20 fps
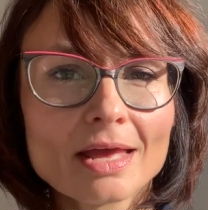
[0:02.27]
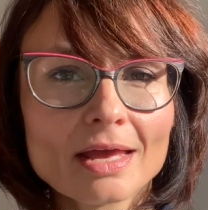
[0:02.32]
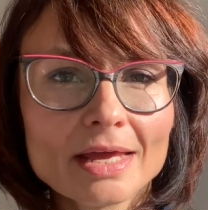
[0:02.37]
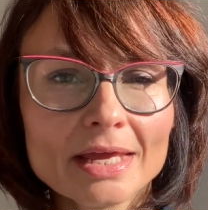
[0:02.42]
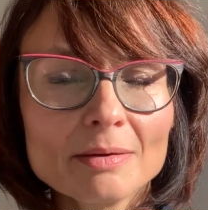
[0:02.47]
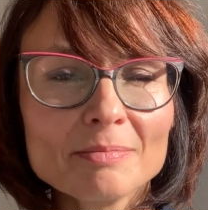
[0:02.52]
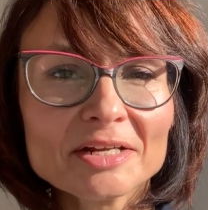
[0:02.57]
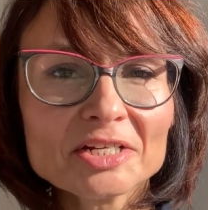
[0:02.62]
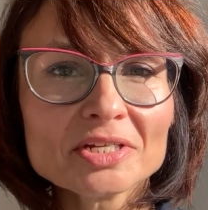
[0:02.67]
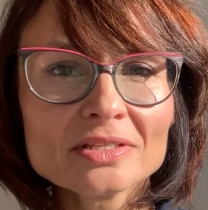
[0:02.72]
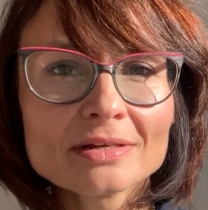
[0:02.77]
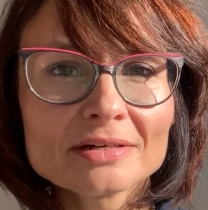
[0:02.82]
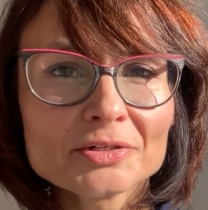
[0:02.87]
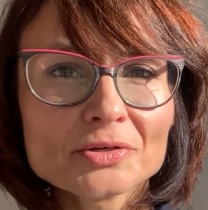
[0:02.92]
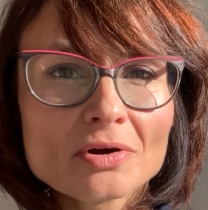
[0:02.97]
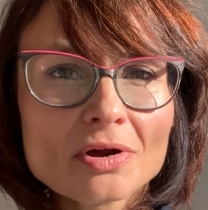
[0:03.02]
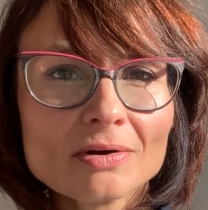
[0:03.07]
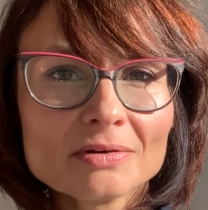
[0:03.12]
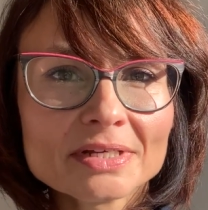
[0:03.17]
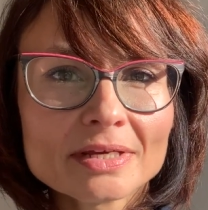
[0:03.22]
Imagine that you're
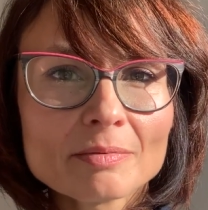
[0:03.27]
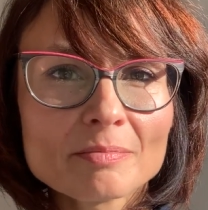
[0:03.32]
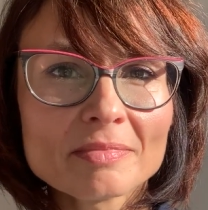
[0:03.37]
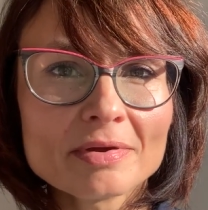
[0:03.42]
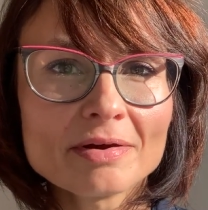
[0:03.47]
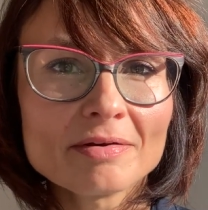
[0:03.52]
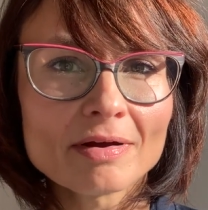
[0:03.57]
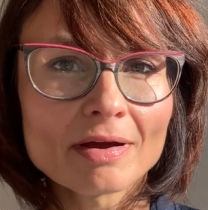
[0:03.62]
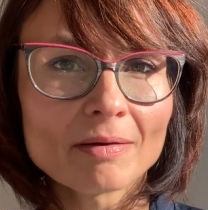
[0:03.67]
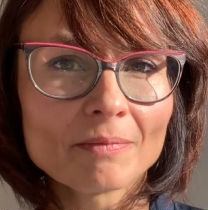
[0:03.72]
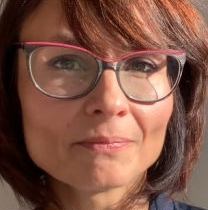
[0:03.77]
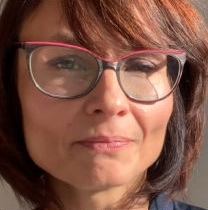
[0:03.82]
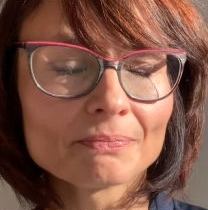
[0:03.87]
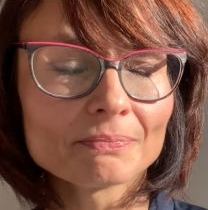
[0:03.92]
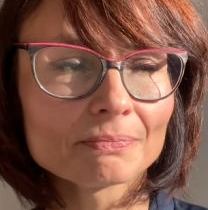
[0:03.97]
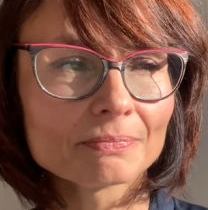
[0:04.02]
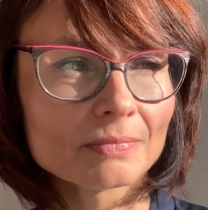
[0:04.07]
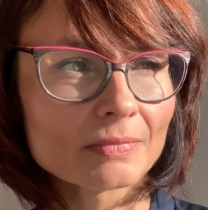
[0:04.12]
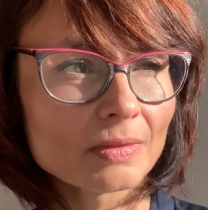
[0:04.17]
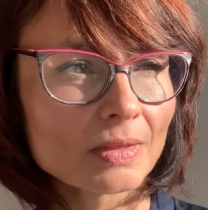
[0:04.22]
holding a mirror
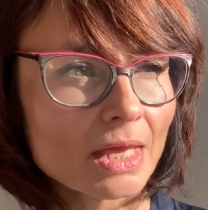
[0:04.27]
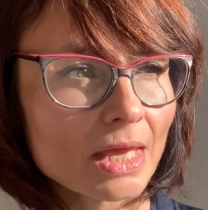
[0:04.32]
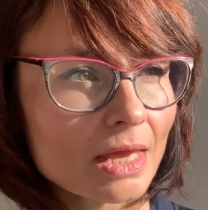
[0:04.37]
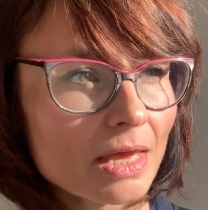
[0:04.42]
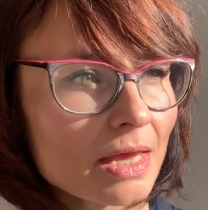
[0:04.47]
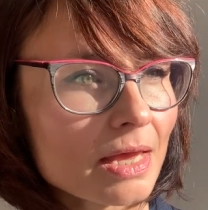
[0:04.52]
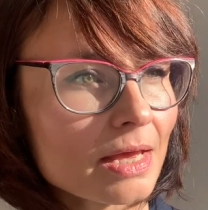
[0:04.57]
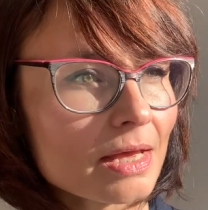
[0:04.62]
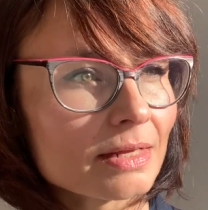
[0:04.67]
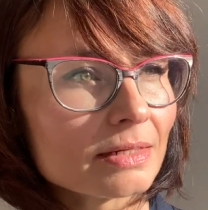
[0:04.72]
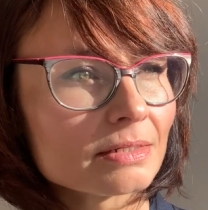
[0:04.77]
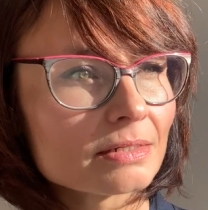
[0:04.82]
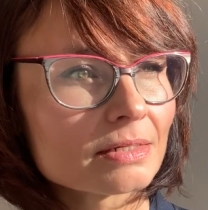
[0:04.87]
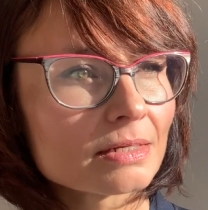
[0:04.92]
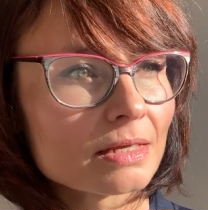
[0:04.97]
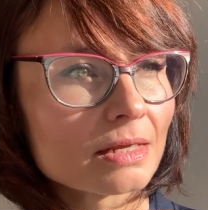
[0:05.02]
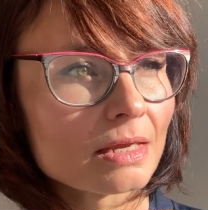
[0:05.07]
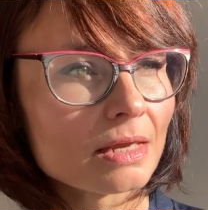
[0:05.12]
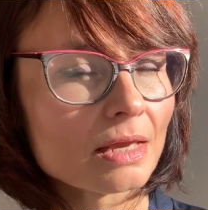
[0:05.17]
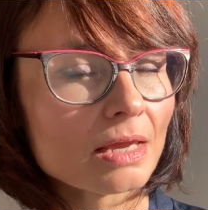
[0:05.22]
and
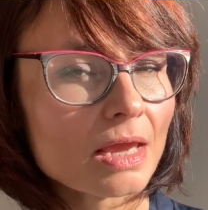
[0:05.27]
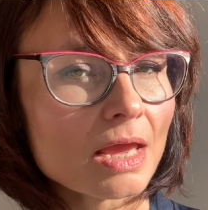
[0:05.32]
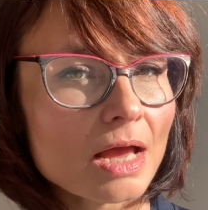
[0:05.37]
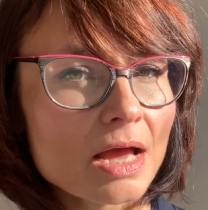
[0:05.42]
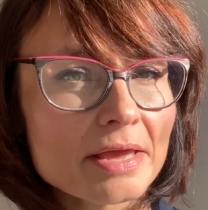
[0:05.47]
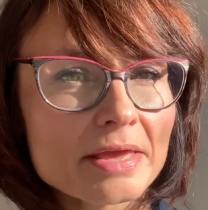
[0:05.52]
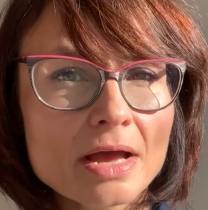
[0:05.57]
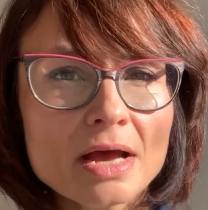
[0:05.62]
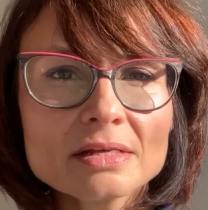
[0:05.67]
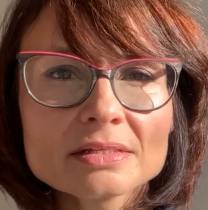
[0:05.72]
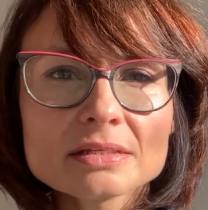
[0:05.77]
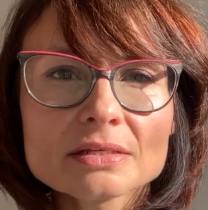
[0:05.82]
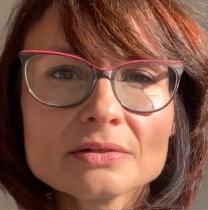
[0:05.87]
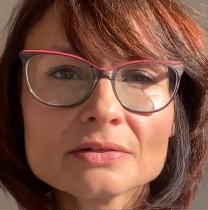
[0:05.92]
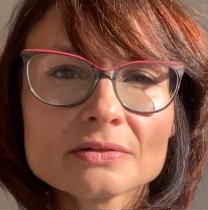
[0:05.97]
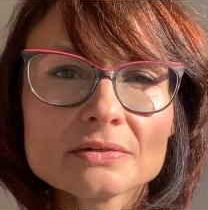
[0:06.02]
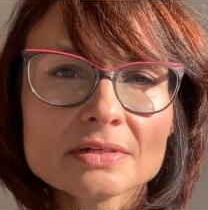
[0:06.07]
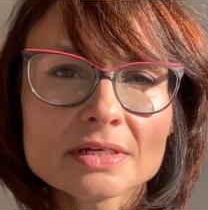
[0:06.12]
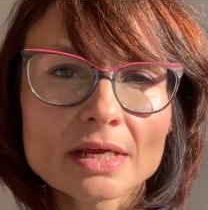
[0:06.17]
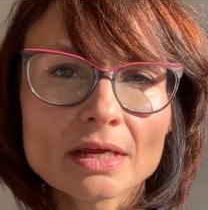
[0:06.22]
I ask you
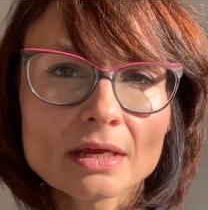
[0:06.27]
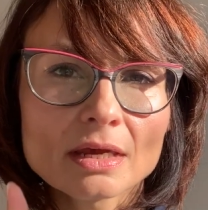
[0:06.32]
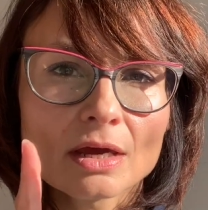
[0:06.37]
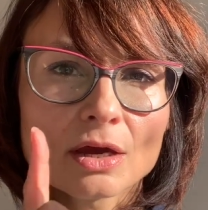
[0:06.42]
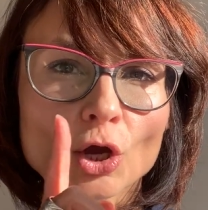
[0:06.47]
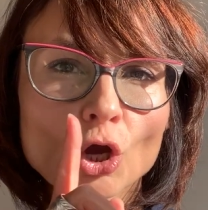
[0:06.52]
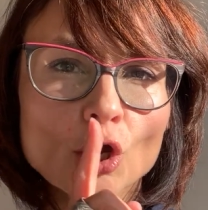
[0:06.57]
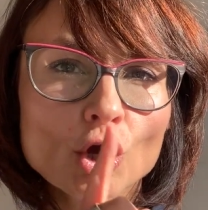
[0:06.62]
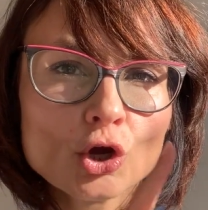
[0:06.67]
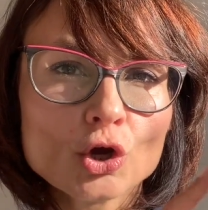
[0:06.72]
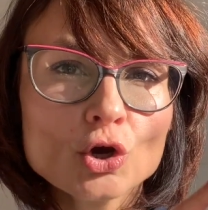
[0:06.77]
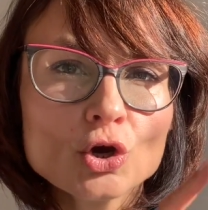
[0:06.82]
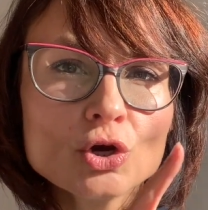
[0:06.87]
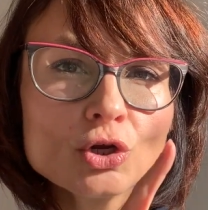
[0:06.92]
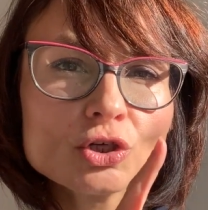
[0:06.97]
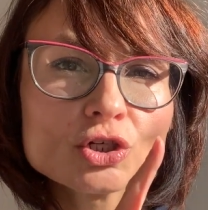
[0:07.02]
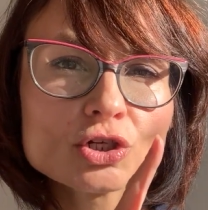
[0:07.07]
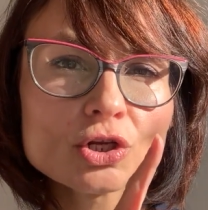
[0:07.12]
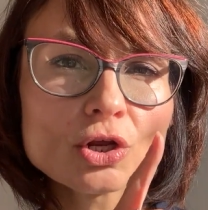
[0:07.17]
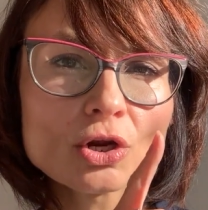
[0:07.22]
to take a
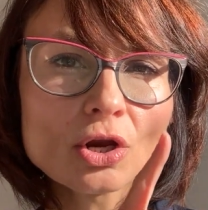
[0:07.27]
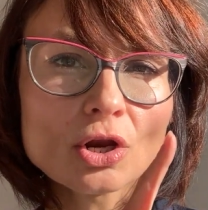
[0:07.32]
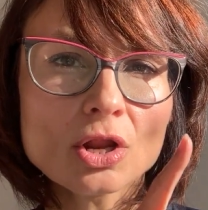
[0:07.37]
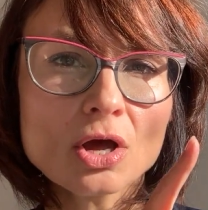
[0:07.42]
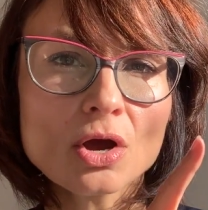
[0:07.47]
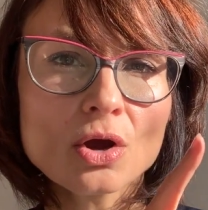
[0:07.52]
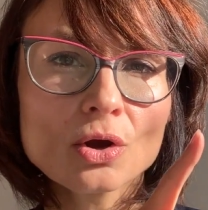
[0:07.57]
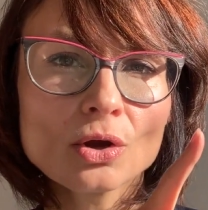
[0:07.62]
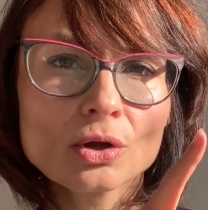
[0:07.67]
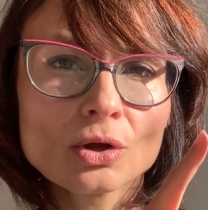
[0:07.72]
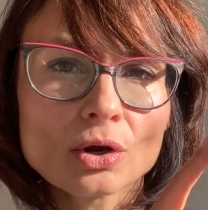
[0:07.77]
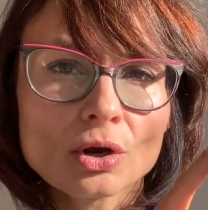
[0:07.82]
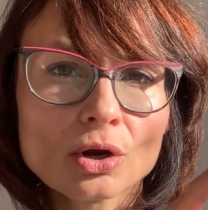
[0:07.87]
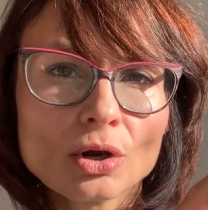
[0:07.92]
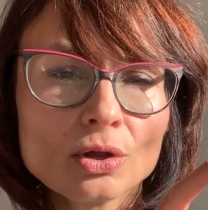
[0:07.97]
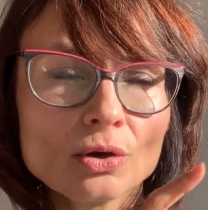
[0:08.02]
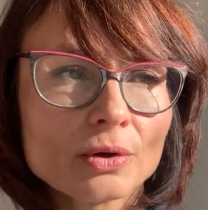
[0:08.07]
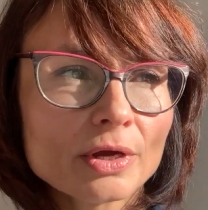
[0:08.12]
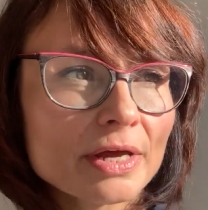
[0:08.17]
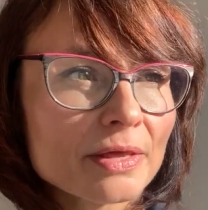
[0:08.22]
good long
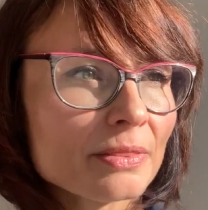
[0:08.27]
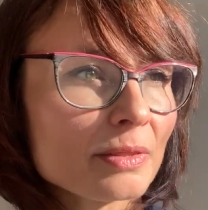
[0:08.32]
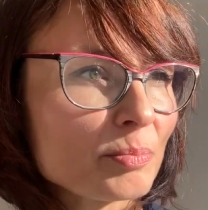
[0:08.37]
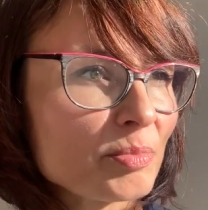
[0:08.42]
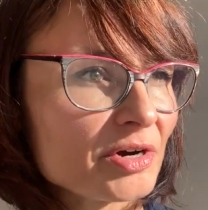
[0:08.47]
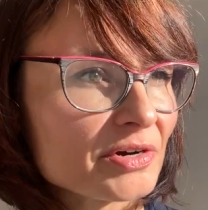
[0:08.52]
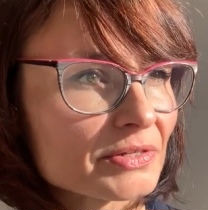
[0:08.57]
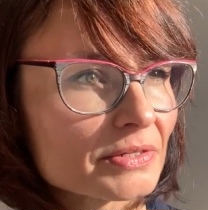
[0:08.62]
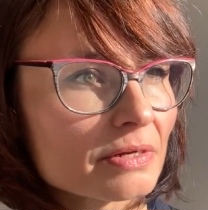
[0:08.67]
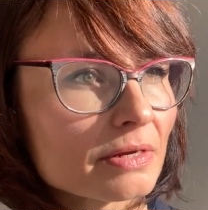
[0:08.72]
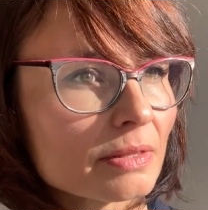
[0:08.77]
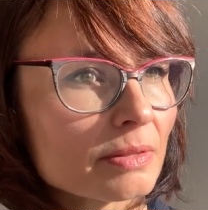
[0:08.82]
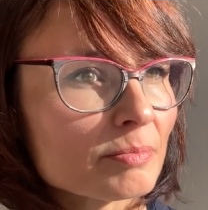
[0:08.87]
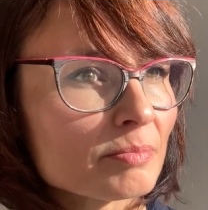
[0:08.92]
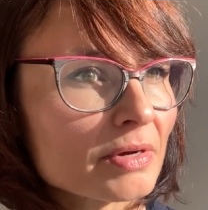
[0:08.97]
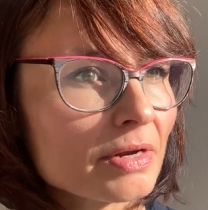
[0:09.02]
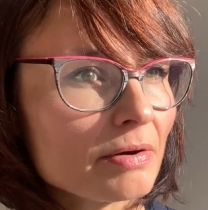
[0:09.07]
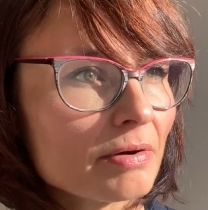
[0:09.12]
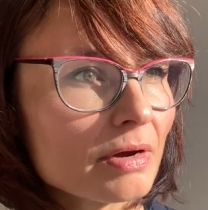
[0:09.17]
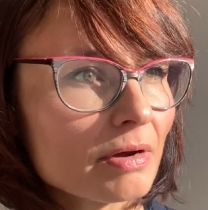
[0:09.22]
look at the person in the
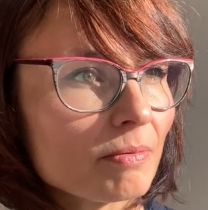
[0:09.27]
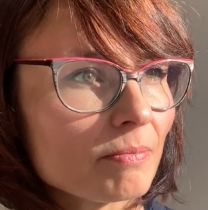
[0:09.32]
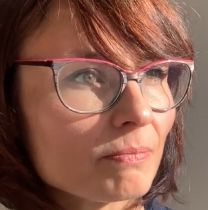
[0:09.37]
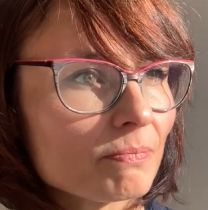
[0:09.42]
mirror.